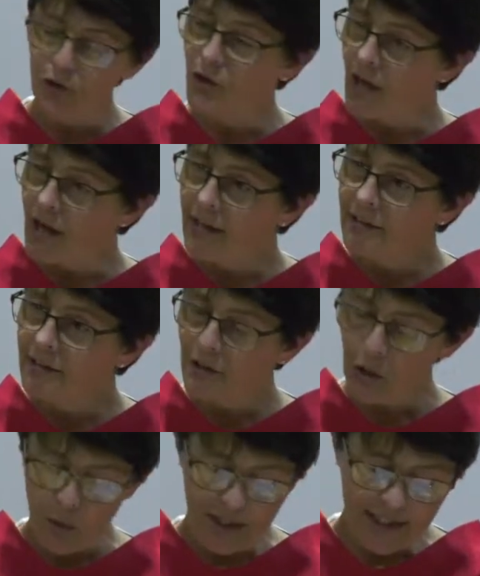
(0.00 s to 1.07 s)
Tonight,
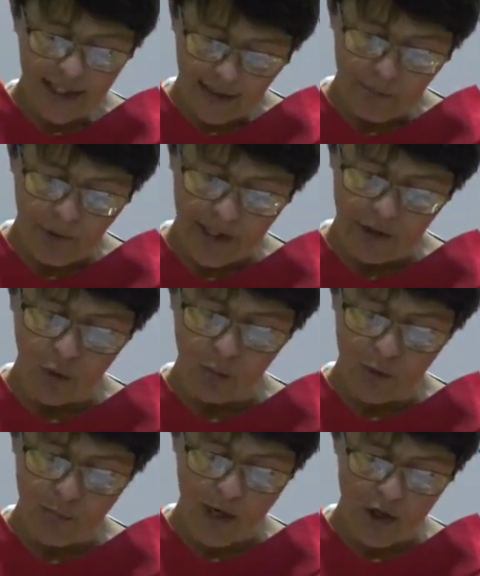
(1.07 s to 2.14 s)
we celebrate your
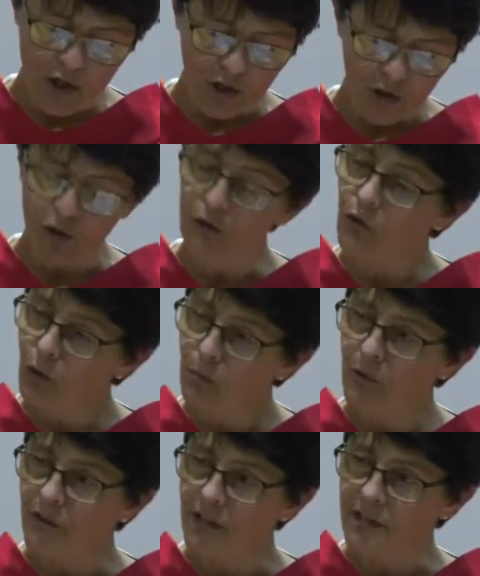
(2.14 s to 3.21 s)
promotion to full
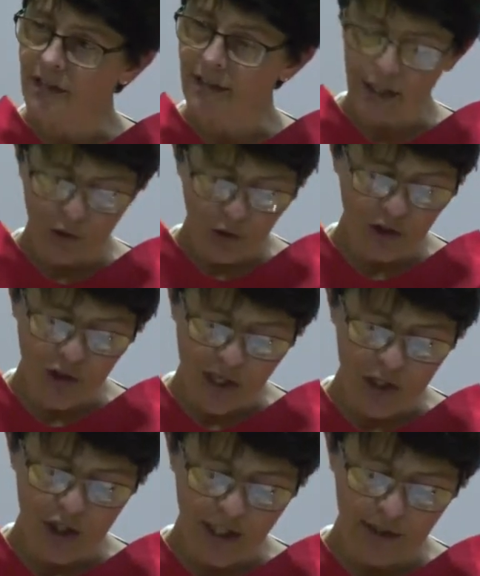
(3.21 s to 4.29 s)
professor in
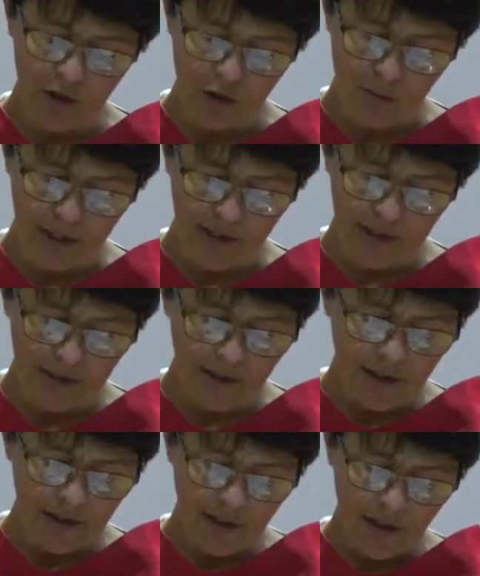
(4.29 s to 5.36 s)
construction economics.
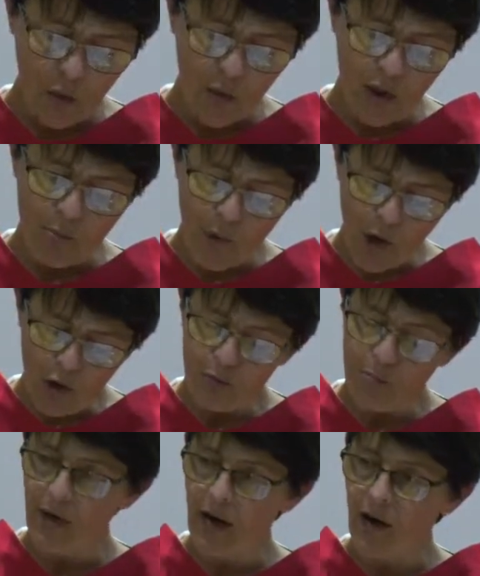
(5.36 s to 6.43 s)
We are
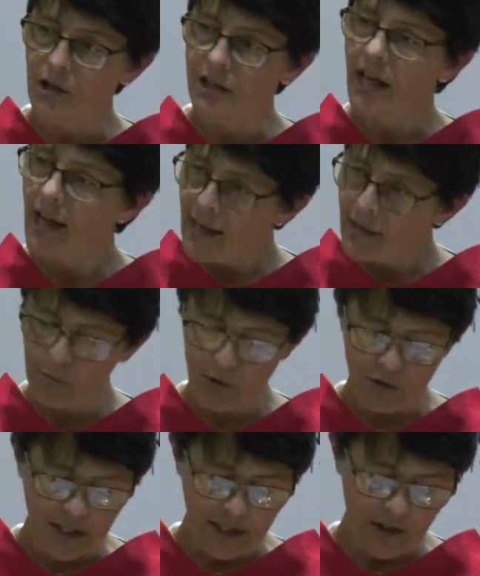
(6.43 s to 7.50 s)
both proud and
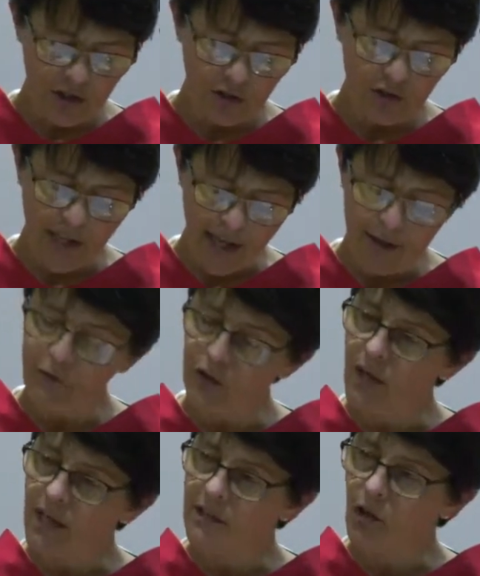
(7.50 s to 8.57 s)
privileged to have
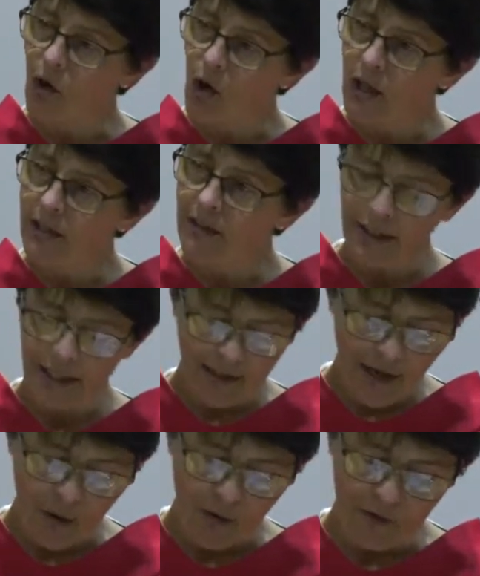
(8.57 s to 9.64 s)
you as a colleague in
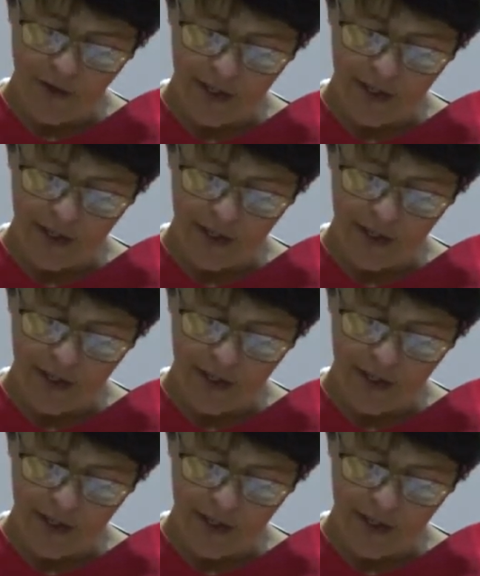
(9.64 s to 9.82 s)
our